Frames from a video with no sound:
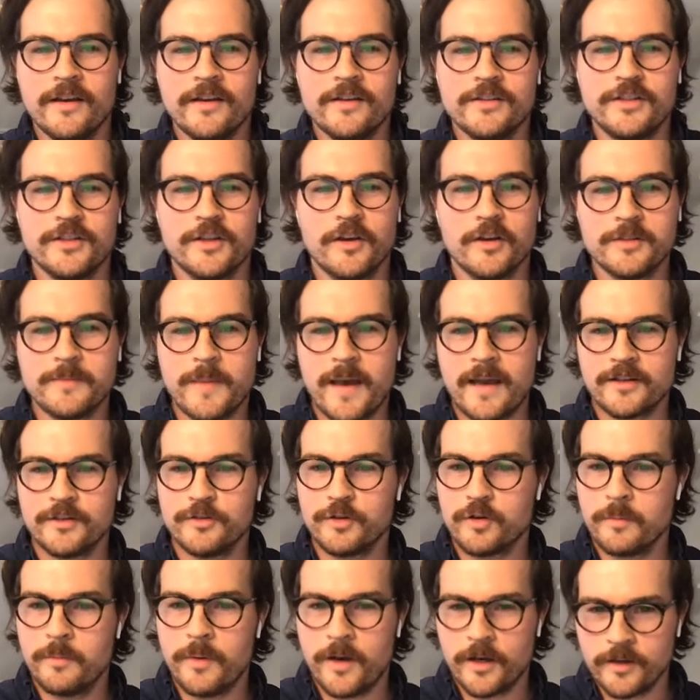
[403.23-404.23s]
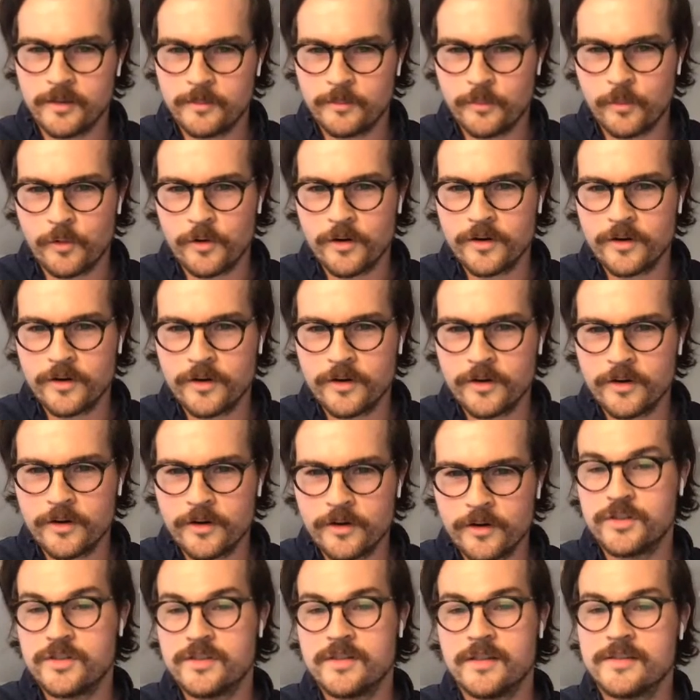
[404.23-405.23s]
she goes back to her bucket board,
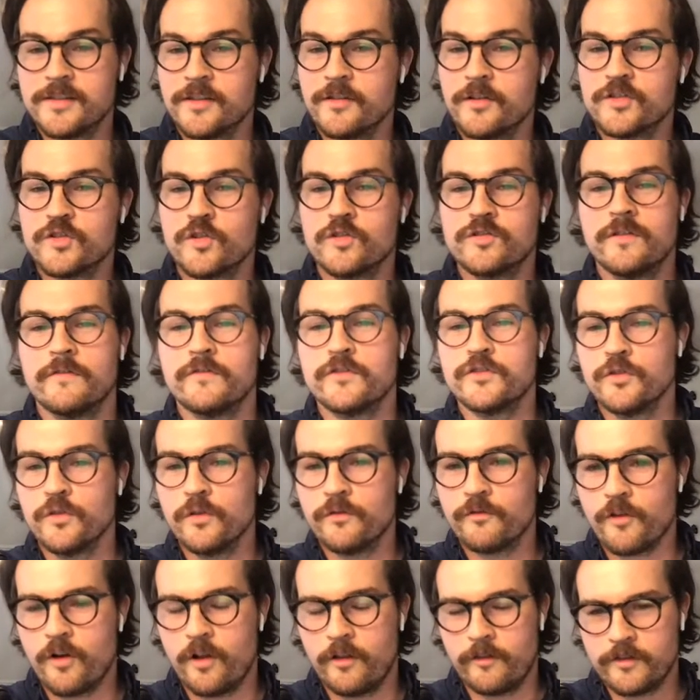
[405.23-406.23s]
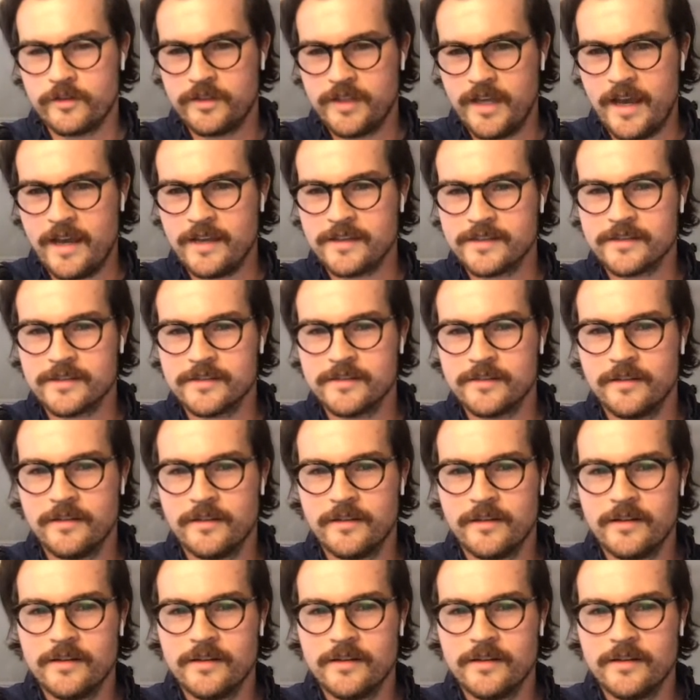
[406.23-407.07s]
which is the single source of truth for all of her tasks,